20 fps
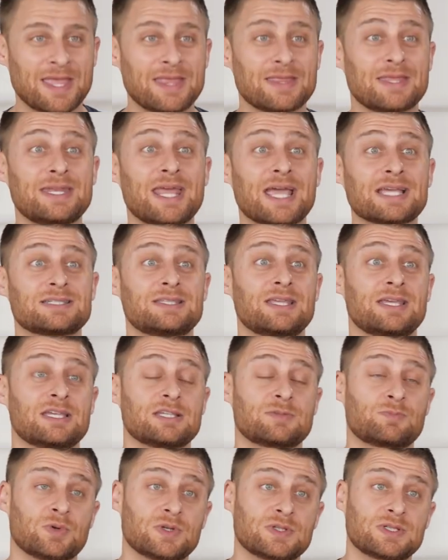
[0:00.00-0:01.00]
The next thing
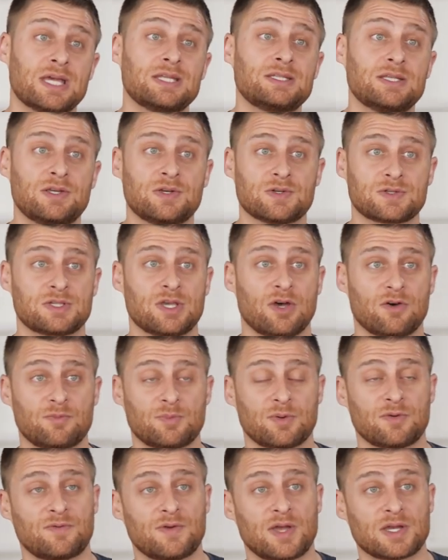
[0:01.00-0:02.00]
is presenting yourself
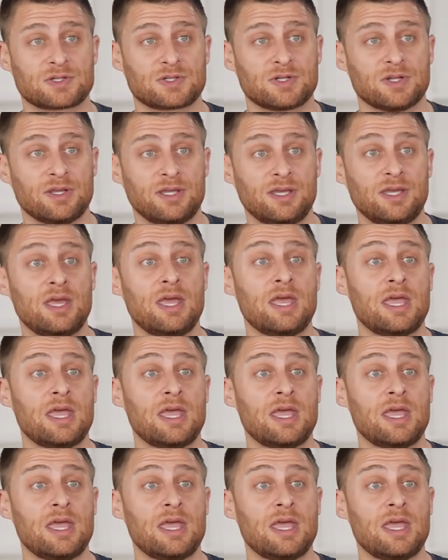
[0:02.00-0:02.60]
professionally.